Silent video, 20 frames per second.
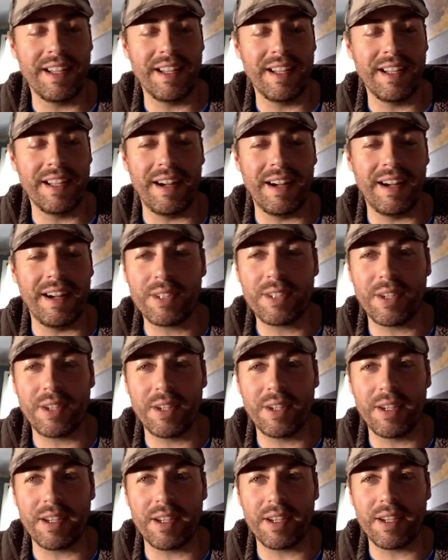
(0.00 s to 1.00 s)
I'll
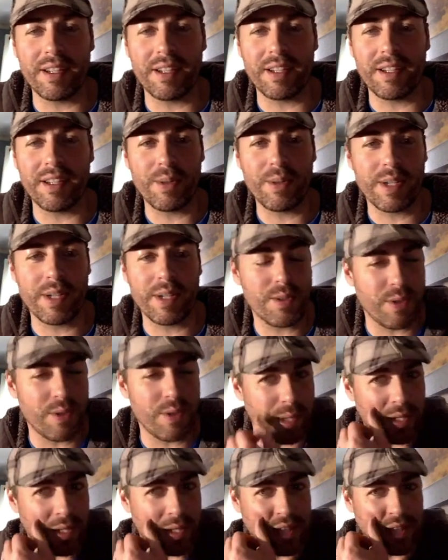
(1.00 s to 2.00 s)
tell you a quick
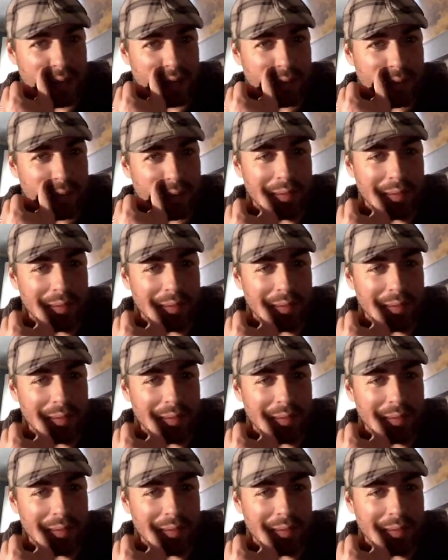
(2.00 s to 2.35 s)
story about that.